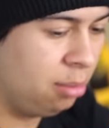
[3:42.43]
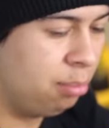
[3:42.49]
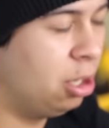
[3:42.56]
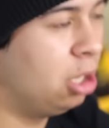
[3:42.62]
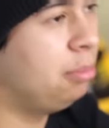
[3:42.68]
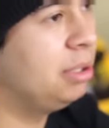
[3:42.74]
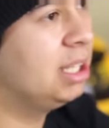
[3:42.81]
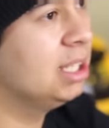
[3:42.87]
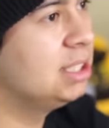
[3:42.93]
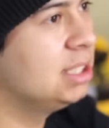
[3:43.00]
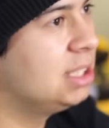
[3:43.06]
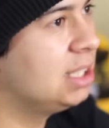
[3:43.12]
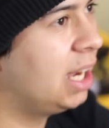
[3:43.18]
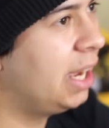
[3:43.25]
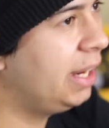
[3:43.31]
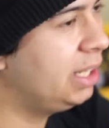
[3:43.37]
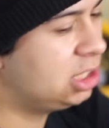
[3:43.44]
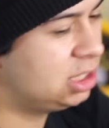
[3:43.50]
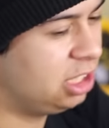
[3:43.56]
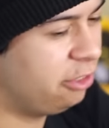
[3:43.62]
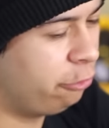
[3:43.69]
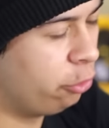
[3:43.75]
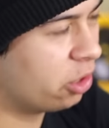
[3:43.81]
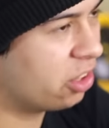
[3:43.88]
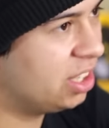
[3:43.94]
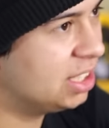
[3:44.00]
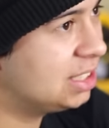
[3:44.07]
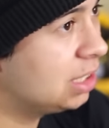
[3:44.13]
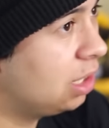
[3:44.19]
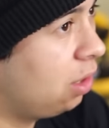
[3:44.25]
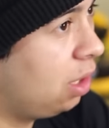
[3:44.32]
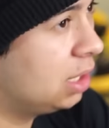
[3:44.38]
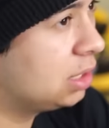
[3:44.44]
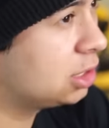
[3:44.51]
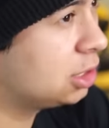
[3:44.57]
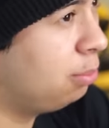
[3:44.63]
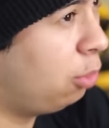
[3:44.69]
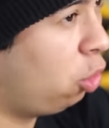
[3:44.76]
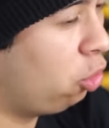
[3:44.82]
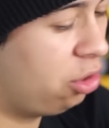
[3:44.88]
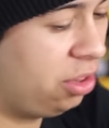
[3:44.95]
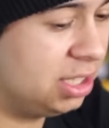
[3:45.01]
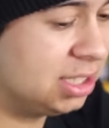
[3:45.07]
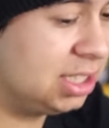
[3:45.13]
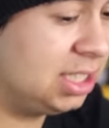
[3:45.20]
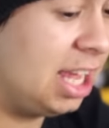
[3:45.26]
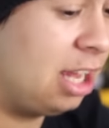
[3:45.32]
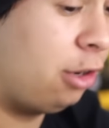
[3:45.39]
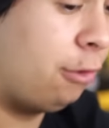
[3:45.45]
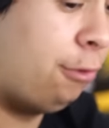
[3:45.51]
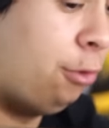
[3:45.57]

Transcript: But because it's an I H C fork, this is a lot smaller than standard